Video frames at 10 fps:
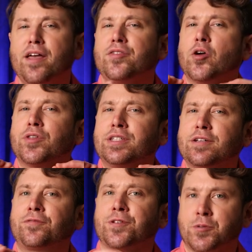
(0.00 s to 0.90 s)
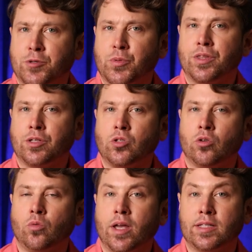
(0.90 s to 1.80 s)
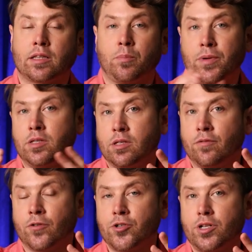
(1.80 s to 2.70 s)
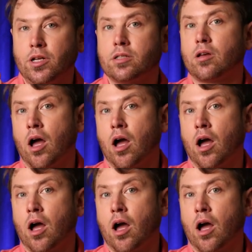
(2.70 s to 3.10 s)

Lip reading: The only difference between the two is that the PC version is